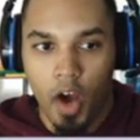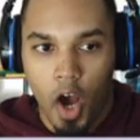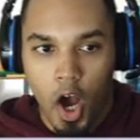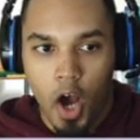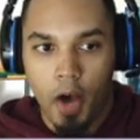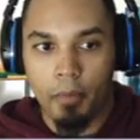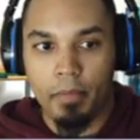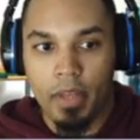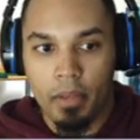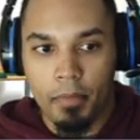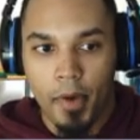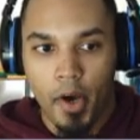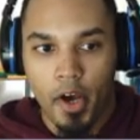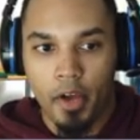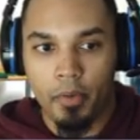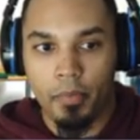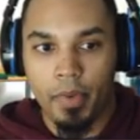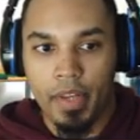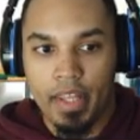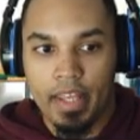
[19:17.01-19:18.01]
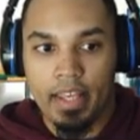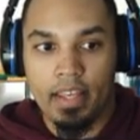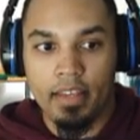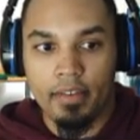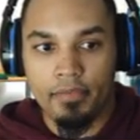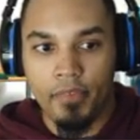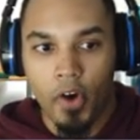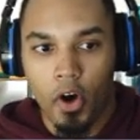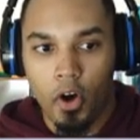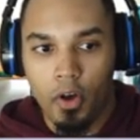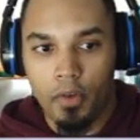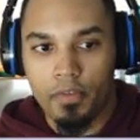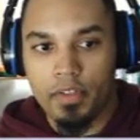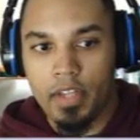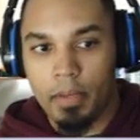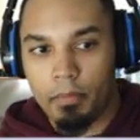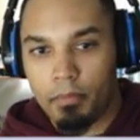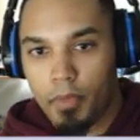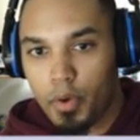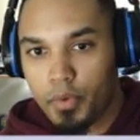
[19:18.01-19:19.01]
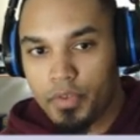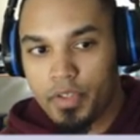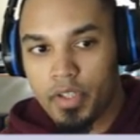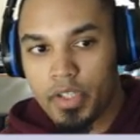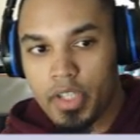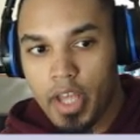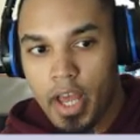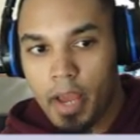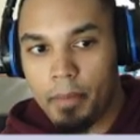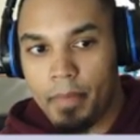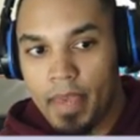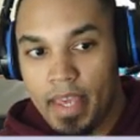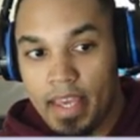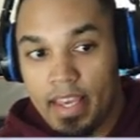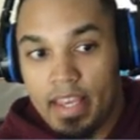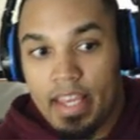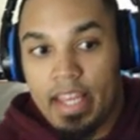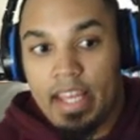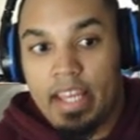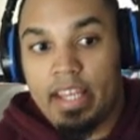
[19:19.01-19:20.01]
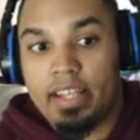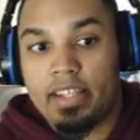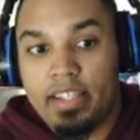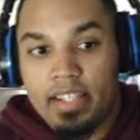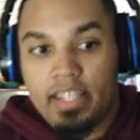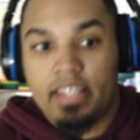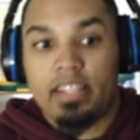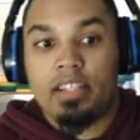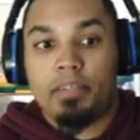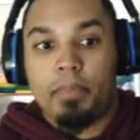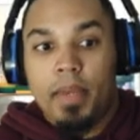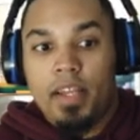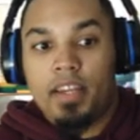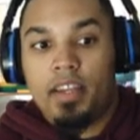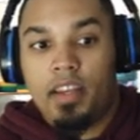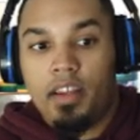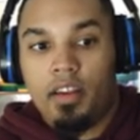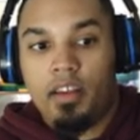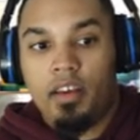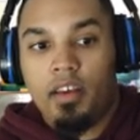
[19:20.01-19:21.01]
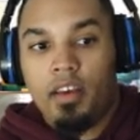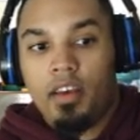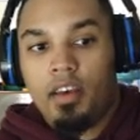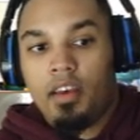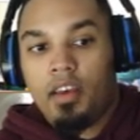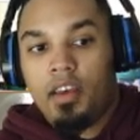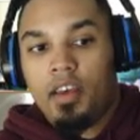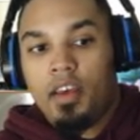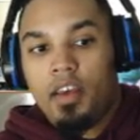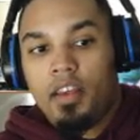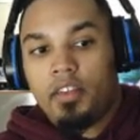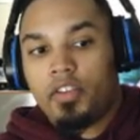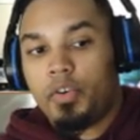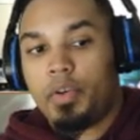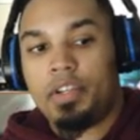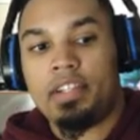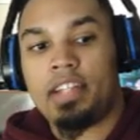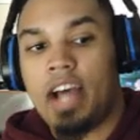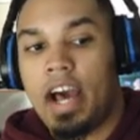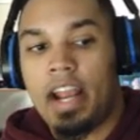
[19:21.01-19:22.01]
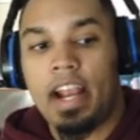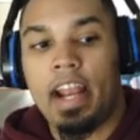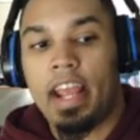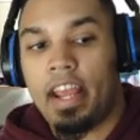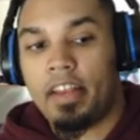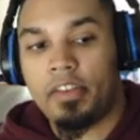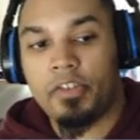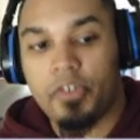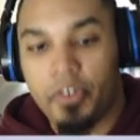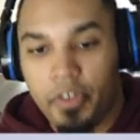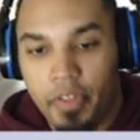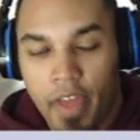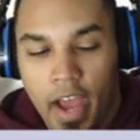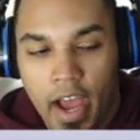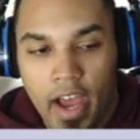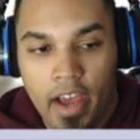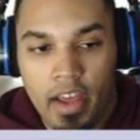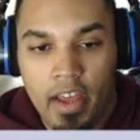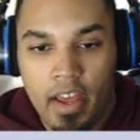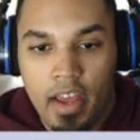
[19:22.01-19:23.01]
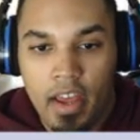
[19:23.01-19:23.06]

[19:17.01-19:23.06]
Omnimon, when he evolves, most of the time, he is suspended. So he's not an answer to that.